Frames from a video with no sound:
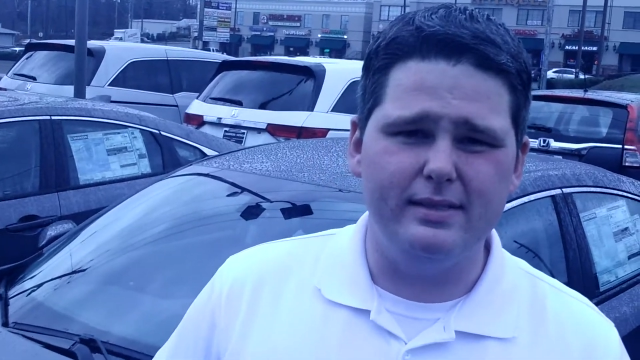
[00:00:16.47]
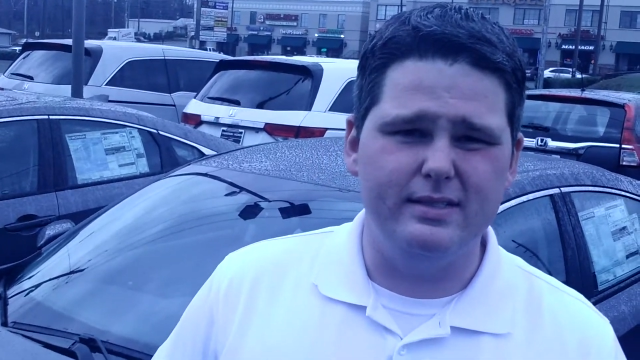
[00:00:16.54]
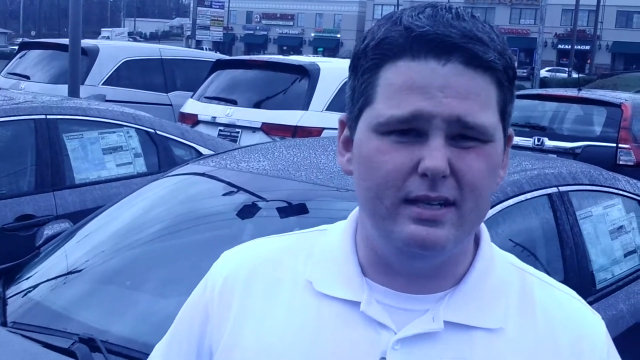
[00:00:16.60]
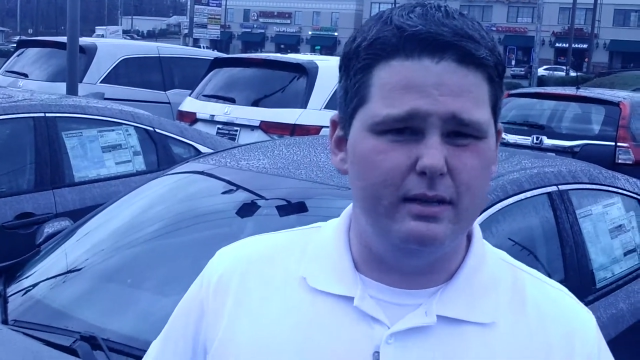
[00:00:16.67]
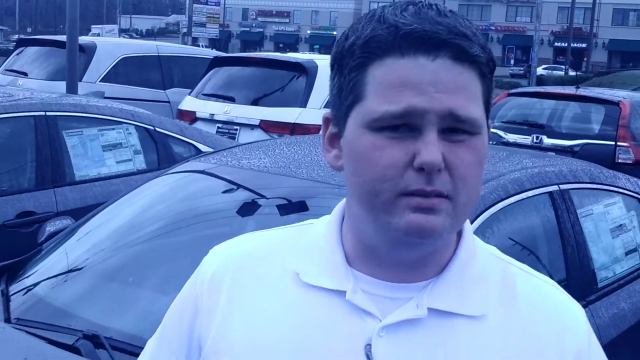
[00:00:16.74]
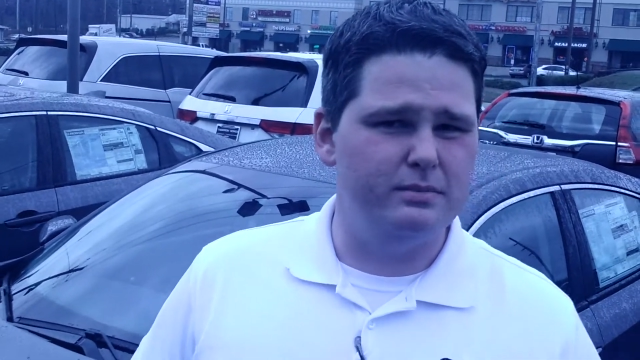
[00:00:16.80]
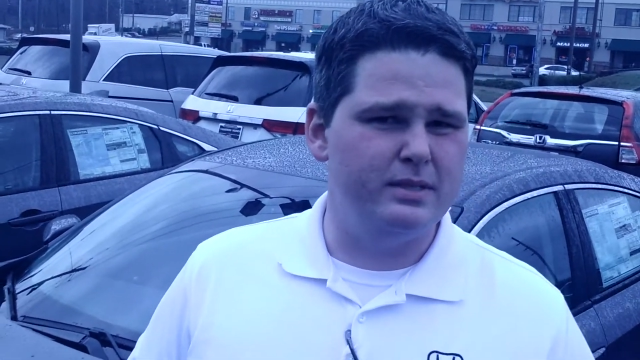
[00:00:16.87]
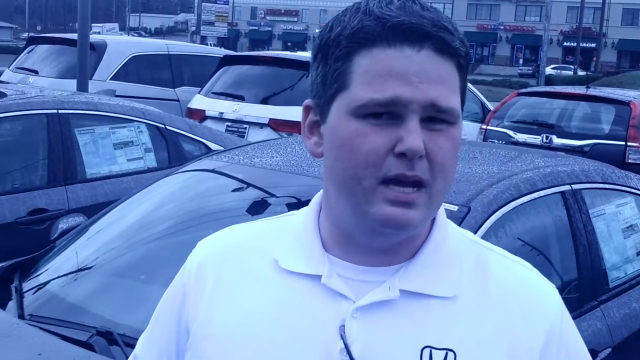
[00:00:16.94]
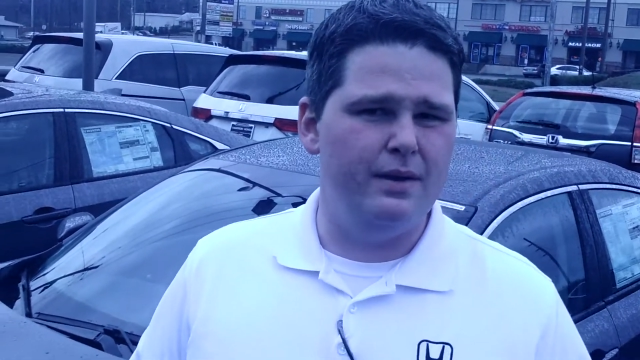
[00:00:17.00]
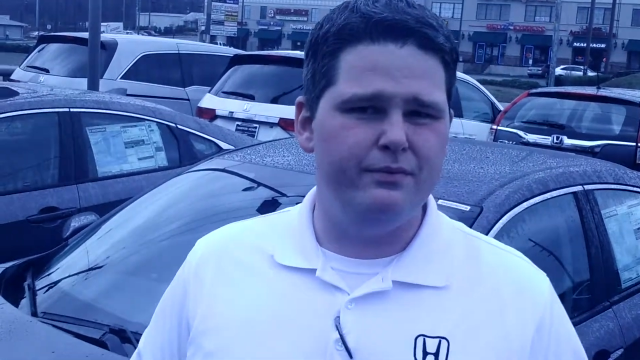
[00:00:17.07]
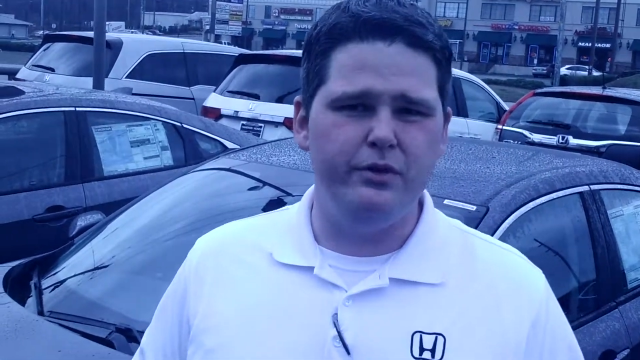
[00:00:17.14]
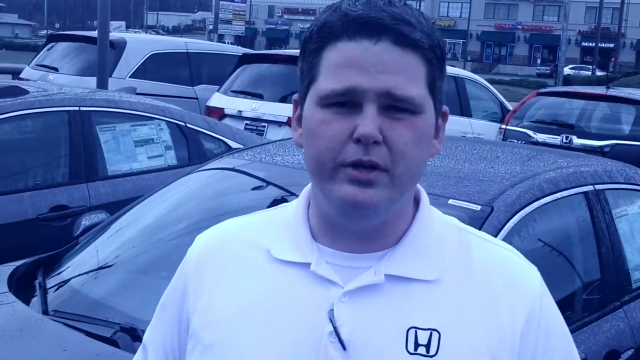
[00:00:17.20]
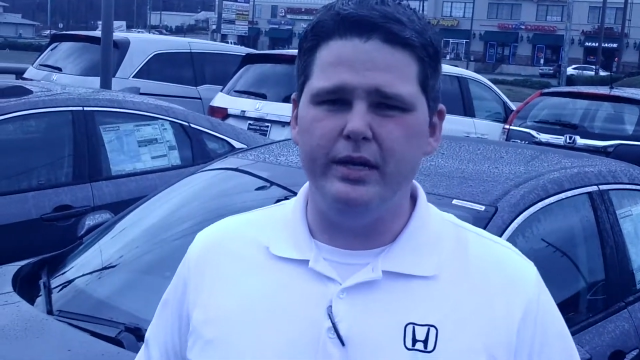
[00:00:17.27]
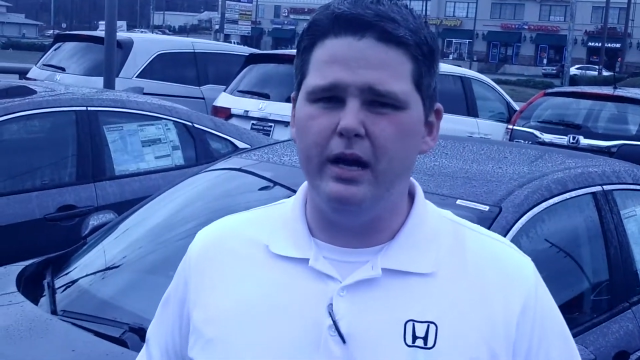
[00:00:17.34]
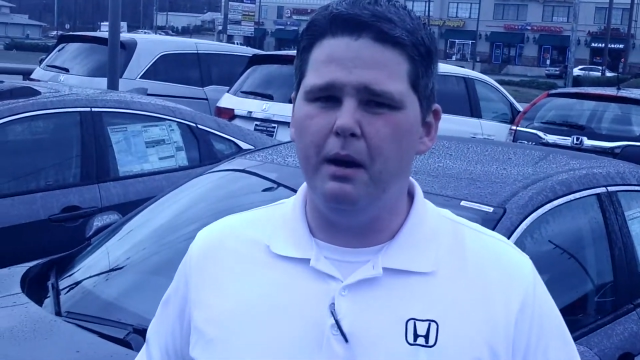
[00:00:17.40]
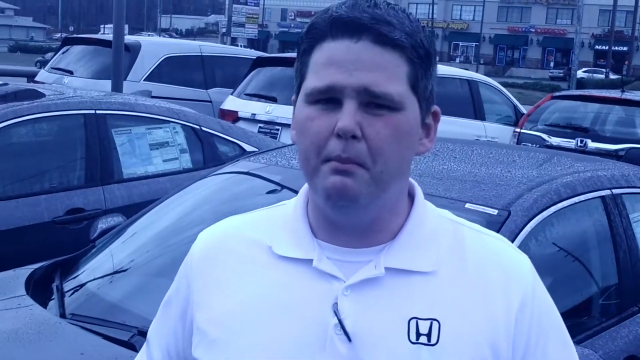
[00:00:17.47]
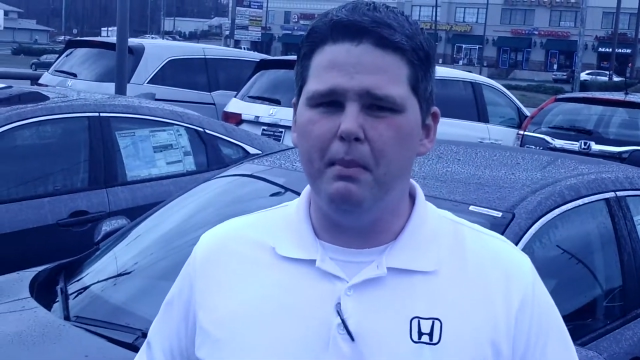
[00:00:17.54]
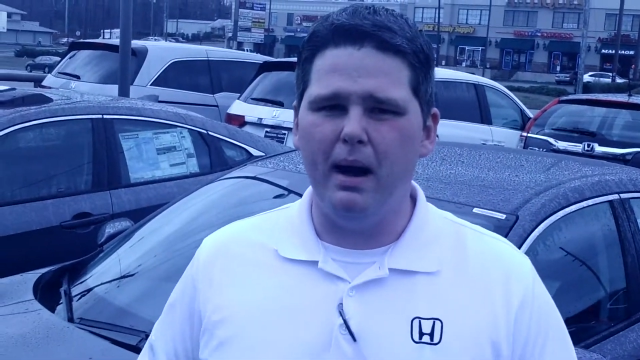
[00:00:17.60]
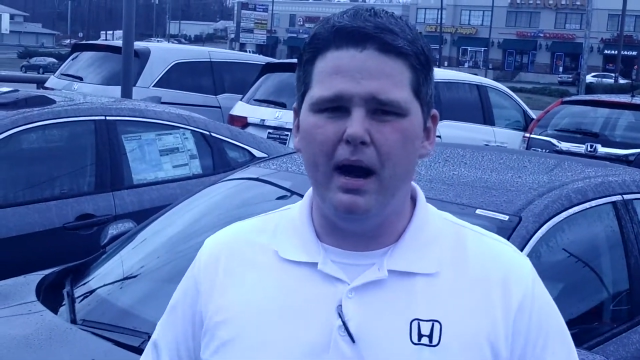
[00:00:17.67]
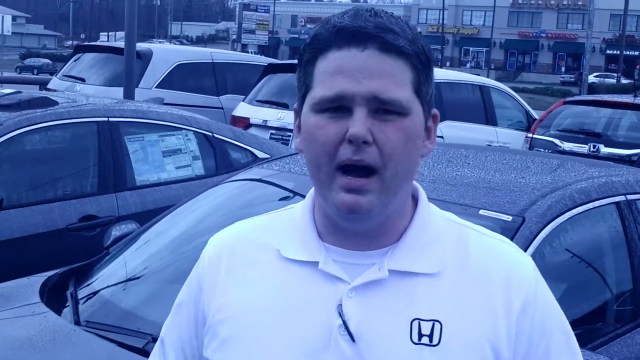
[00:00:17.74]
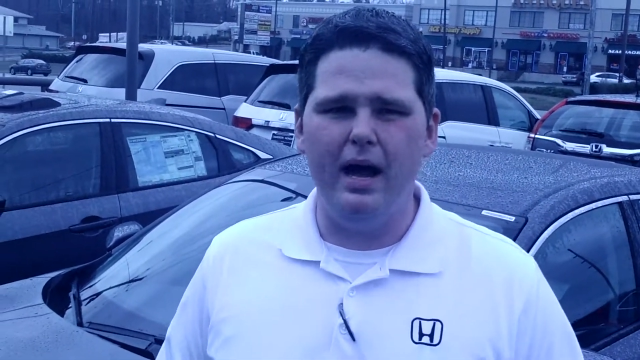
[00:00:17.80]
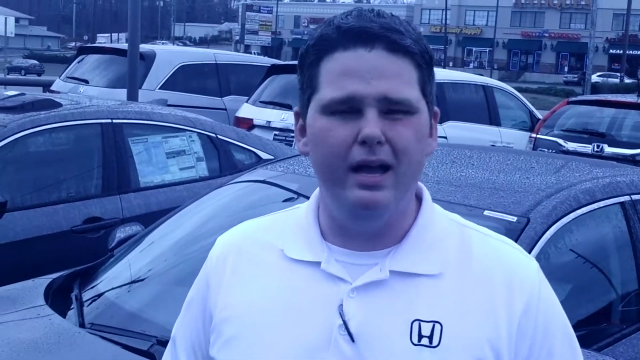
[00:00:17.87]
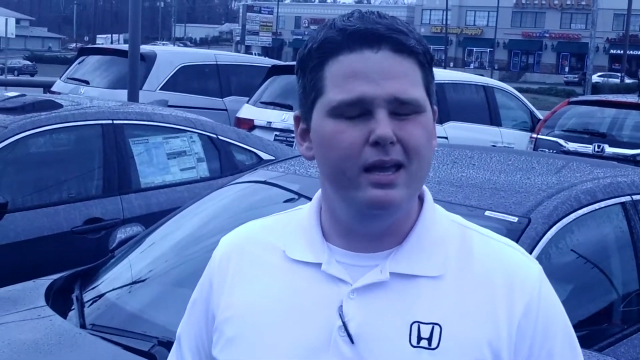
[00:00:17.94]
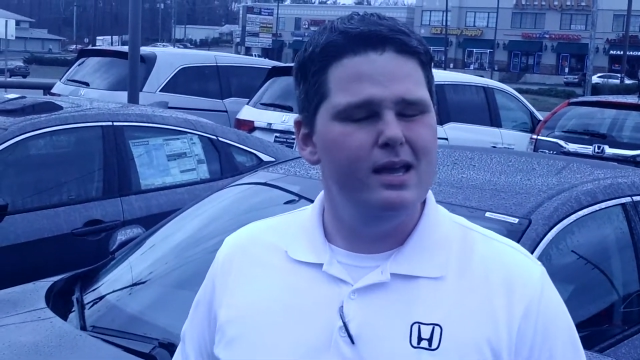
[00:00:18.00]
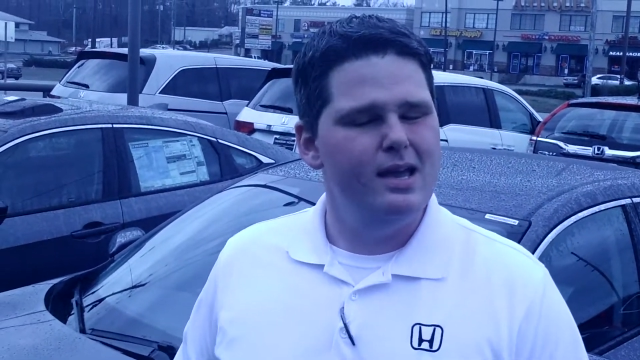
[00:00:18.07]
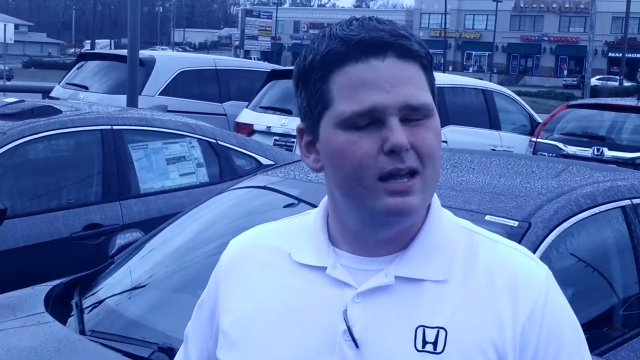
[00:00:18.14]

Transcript: Let's set up some time for you to come by.